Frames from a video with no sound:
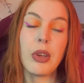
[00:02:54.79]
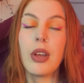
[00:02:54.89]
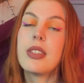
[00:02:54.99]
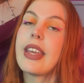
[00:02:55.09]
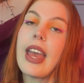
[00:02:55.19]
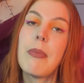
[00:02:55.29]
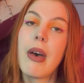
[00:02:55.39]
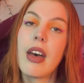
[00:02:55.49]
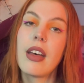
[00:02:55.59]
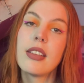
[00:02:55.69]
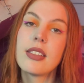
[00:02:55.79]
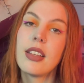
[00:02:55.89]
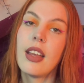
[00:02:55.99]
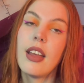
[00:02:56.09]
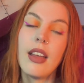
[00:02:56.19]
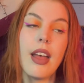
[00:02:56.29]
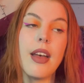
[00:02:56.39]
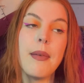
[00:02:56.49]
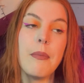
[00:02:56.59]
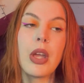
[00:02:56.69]
We go to gay bars,
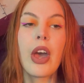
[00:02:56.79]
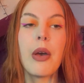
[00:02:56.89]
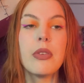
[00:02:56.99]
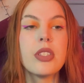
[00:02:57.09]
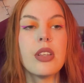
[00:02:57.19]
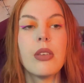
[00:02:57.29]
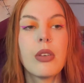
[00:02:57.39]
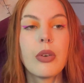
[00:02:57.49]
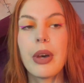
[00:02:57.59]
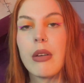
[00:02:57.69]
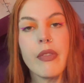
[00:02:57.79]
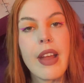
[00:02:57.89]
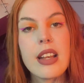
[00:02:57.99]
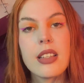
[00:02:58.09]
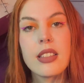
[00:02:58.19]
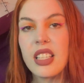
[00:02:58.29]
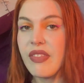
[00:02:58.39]
we go to queer events,